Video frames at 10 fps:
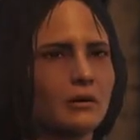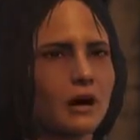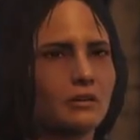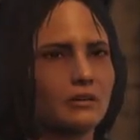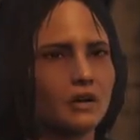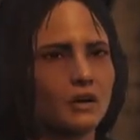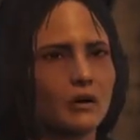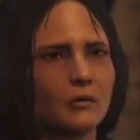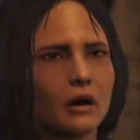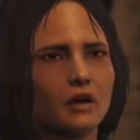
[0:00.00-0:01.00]
plan to
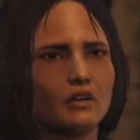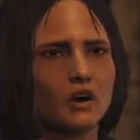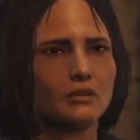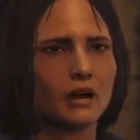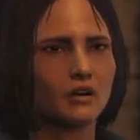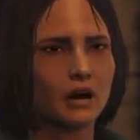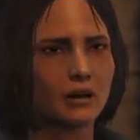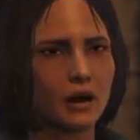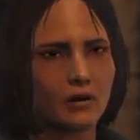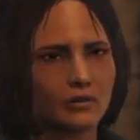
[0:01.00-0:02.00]
wipe out the rest of the island.